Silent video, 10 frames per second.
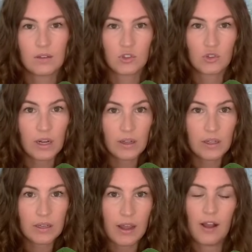trailing
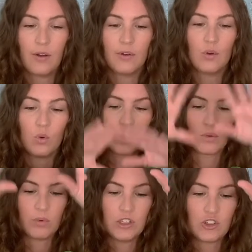down or
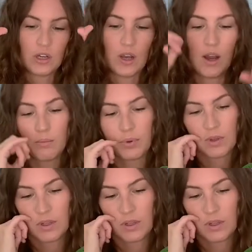reaching up.